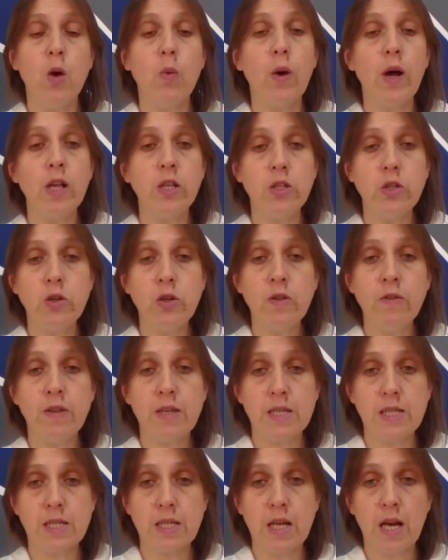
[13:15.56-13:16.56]
While doing
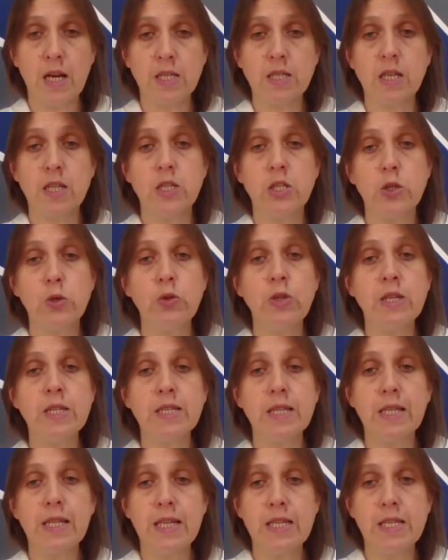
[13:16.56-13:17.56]
this task,
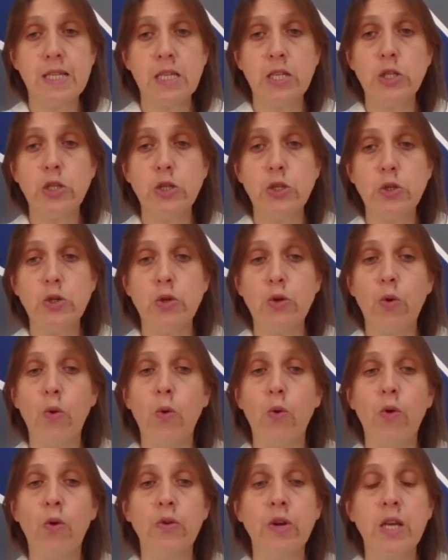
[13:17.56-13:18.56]
students listen to
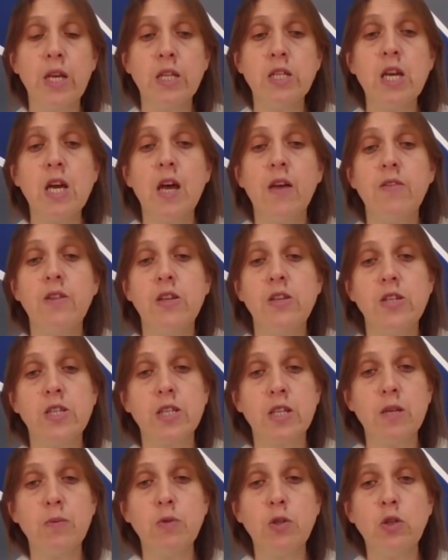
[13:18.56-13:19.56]
or read the
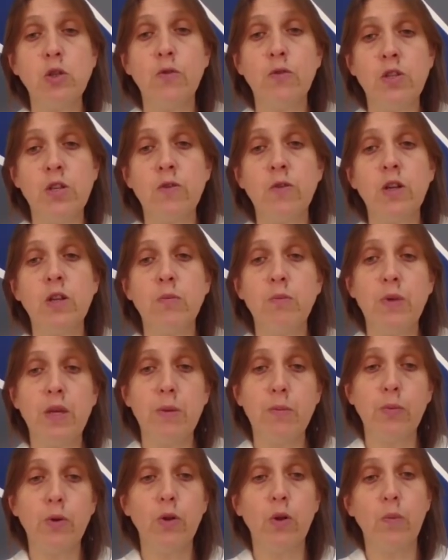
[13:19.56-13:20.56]
description of different
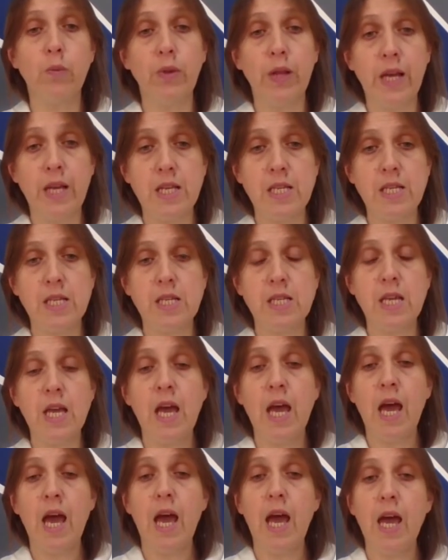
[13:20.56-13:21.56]
people or places
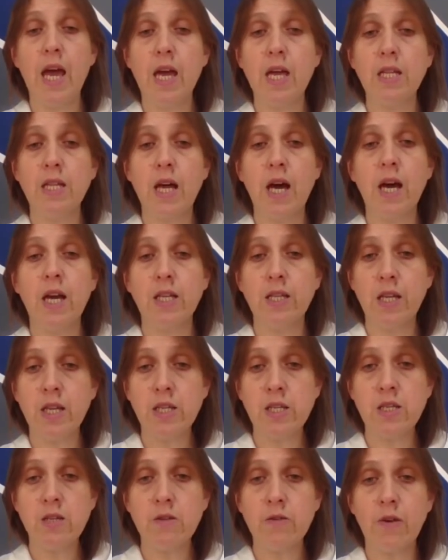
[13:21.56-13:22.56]
and
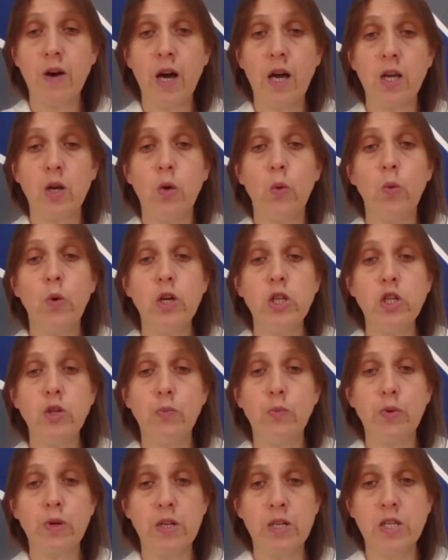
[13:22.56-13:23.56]
identify
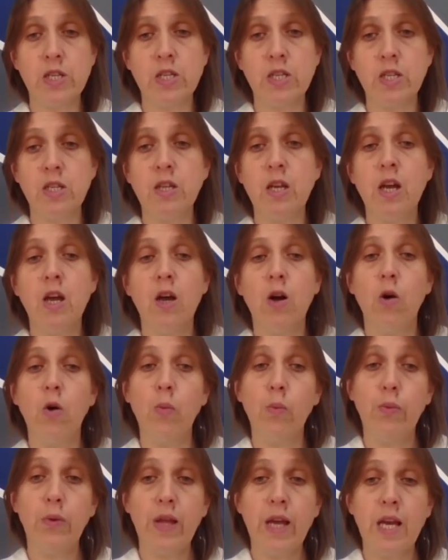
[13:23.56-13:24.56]
which person or
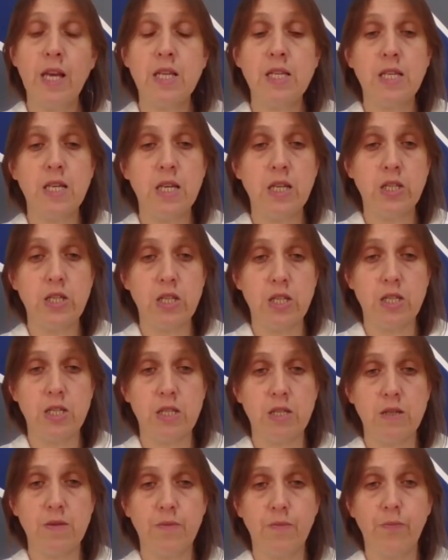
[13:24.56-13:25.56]
place it
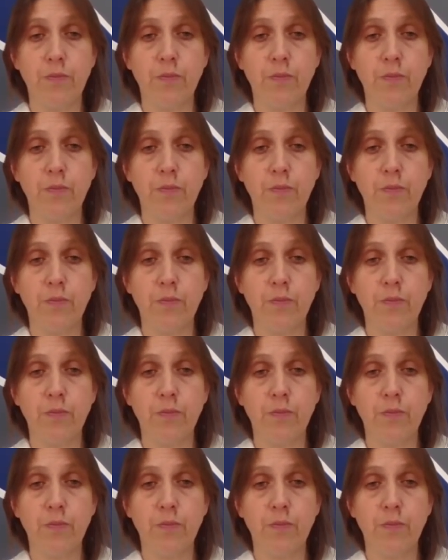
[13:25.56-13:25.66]
is.